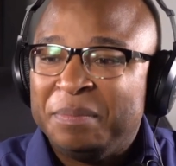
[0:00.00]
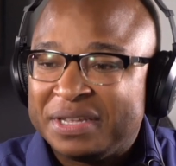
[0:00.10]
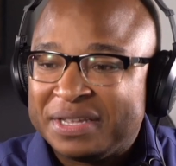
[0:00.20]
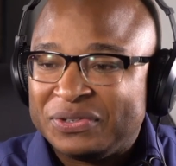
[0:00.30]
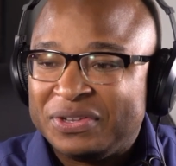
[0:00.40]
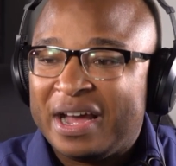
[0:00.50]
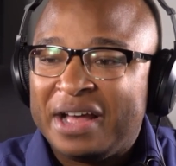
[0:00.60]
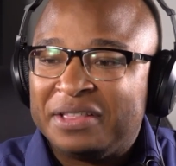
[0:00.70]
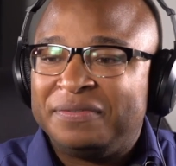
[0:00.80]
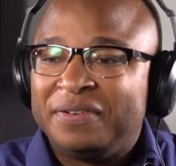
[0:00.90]
because
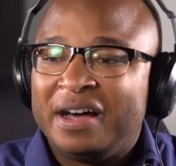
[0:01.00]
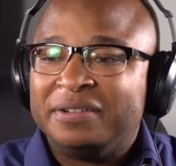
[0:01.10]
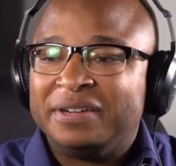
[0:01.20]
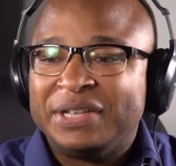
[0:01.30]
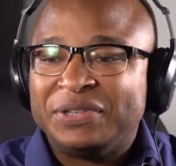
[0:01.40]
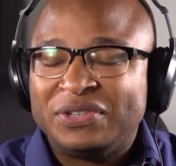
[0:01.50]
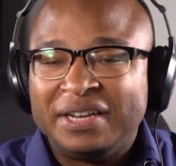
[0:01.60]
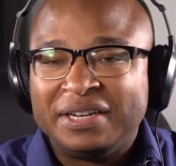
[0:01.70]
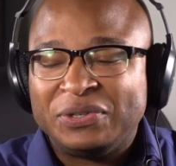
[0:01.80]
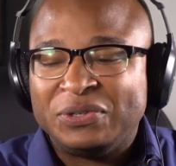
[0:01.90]
God the Father has
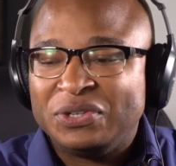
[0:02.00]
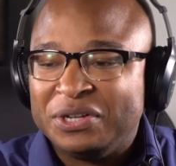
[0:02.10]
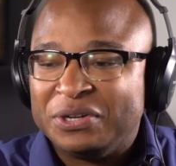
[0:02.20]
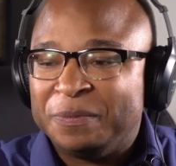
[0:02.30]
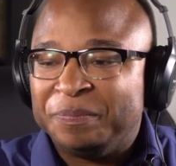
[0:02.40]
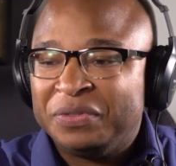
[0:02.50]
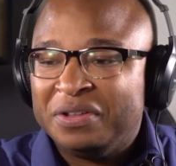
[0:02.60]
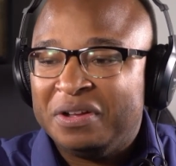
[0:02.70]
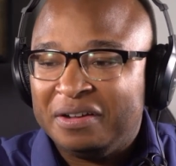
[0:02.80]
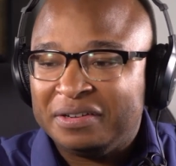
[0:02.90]
set his seal
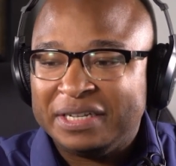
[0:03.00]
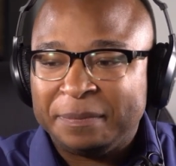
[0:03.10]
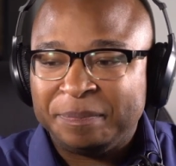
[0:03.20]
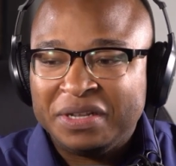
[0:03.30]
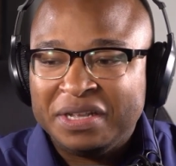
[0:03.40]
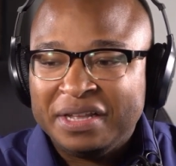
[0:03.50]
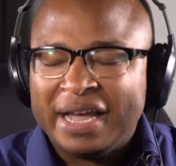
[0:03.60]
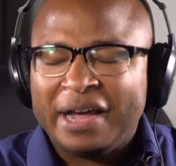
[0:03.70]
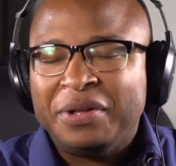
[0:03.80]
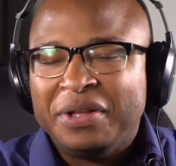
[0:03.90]
on him.
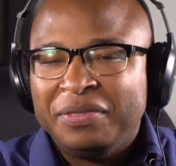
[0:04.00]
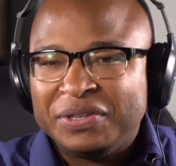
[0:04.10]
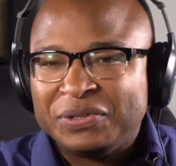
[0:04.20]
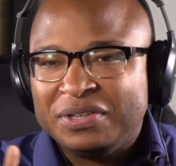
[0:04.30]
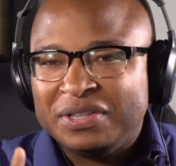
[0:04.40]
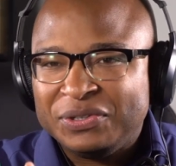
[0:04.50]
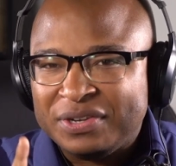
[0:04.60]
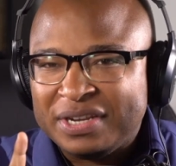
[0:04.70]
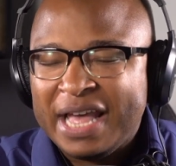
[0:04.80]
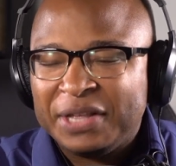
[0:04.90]
Now, this
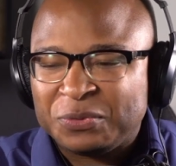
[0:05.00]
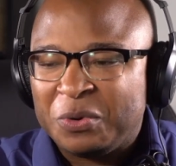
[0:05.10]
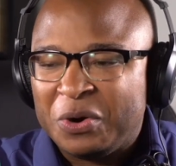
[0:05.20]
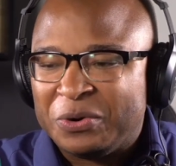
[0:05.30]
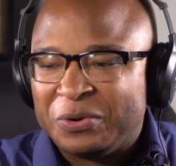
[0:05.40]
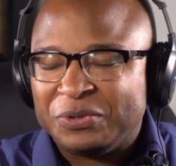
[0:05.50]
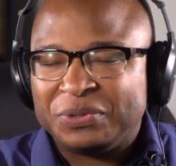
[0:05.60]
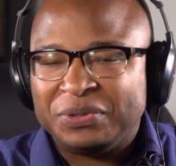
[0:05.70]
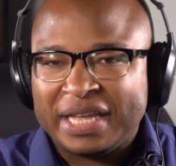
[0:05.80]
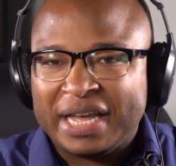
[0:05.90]
these next
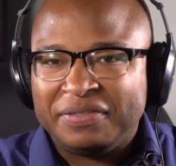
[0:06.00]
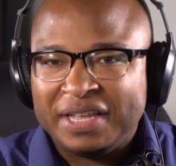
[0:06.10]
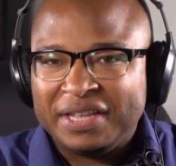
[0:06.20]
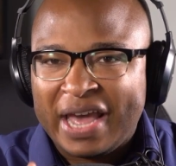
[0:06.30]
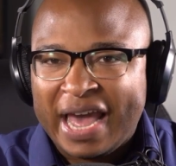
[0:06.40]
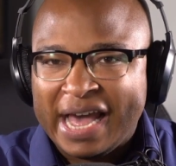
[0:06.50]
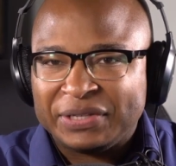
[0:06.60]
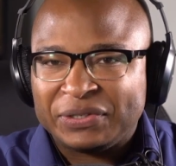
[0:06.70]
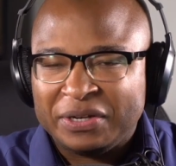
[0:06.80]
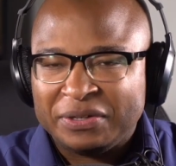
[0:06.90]
words that they
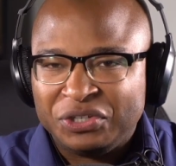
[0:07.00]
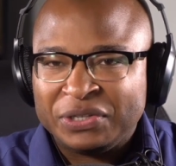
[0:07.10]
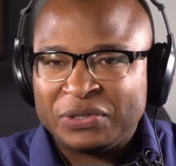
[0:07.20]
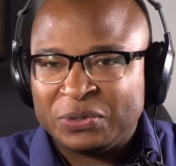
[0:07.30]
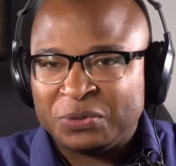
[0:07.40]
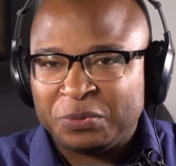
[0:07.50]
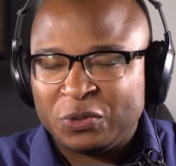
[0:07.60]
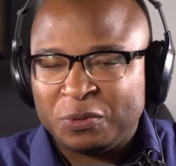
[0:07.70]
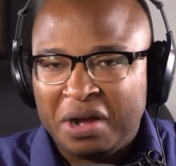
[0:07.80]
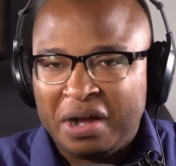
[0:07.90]
ask and Jesus'
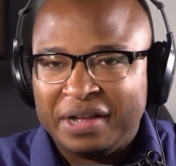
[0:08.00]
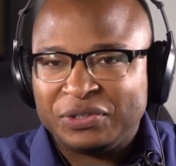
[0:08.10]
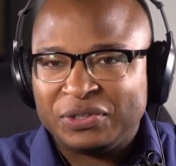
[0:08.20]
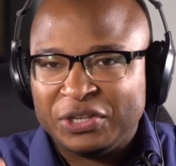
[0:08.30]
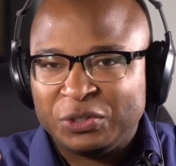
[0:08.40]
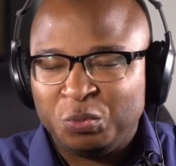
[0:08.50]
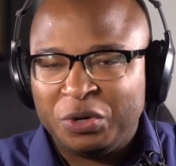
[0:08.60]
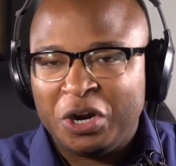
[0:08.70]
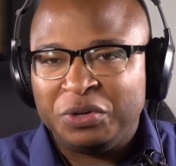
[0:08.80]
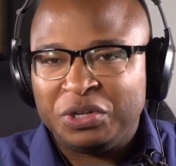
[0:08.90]
response is
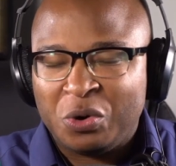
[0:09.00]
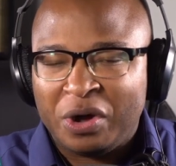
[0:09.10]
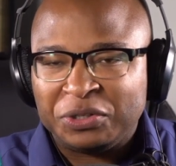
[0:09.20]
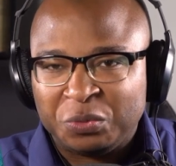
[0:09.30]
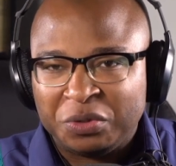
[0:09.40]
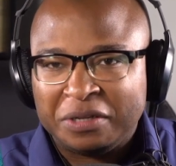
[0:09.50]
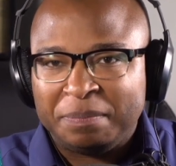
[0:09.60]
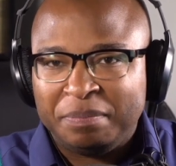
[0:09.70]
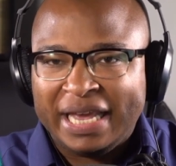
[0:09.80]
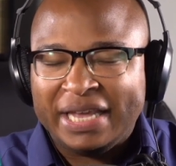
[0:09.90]
where we're going to really
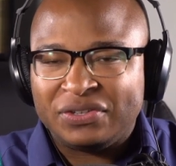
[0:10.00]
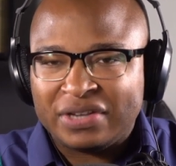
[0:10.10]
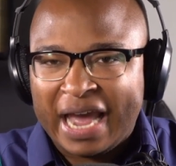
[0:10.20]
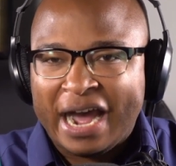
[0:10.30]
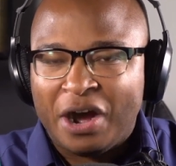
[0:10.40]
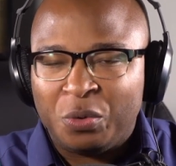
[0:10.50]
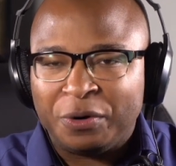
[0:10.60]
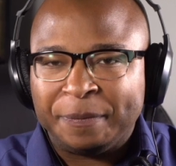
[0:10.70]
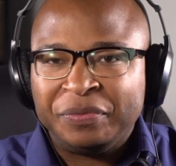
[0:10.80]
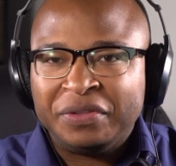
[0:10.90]
base
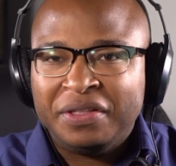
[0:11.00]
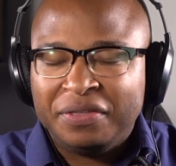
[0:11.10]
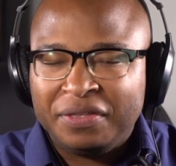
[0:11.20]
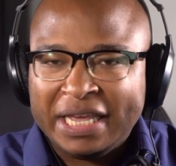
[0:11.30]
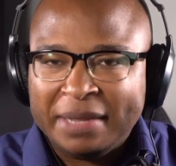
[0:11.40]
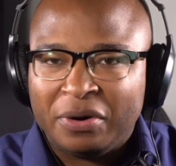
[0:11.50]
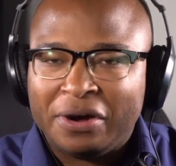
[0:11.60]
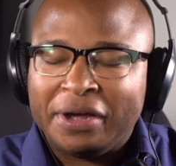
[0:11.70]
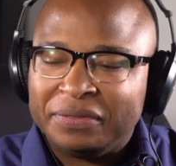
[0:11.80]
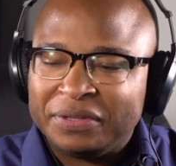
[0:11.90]
our theme
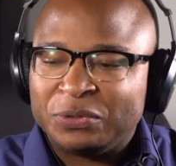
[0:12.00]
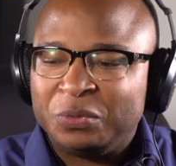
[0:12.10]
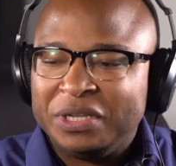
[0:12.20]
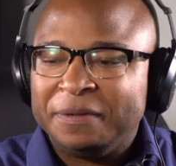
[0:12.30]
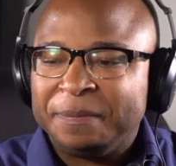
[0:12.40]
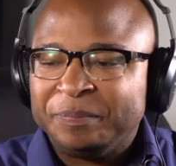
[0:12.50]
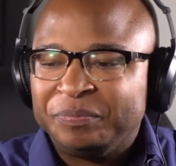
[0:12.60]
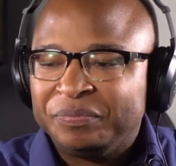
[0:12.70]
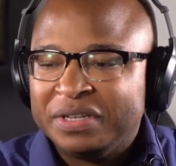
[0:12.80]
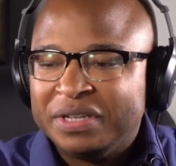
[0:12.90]
on this week.
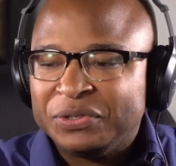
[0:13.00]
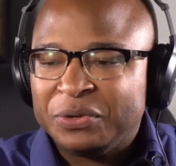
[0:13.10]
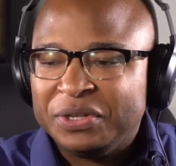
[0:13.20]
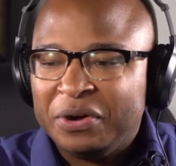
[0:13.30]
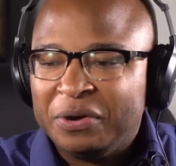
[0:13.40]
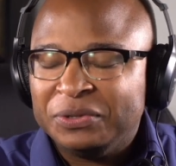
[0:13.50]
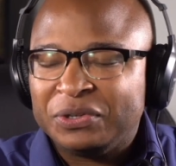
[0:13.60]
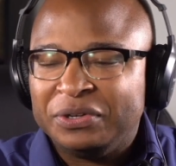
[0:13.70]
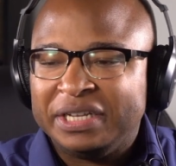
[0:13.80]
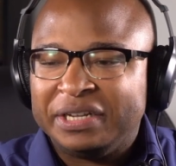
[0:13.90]
So he goes
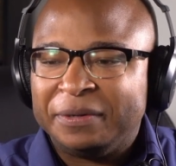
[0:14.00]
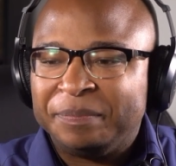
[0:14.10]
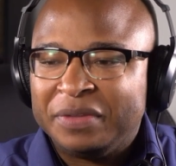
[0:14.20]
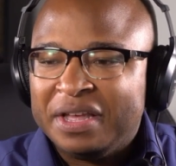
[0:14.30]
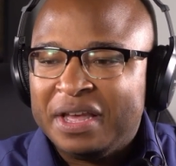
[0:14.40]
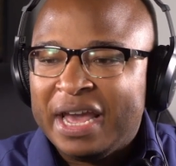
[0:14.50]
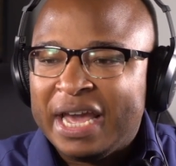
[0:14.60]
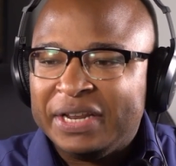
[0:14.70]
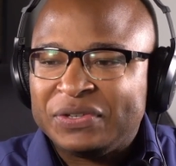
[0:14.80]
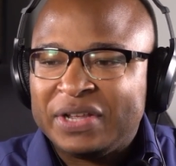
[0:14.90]
on here
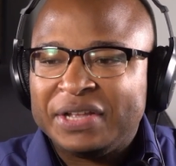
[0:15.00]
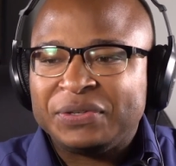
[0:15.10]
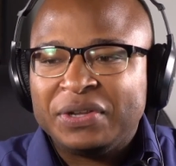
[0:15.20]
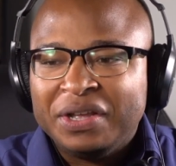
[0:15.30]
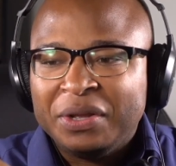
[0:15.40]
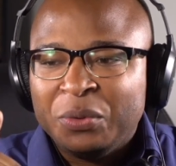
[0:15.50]
and he says,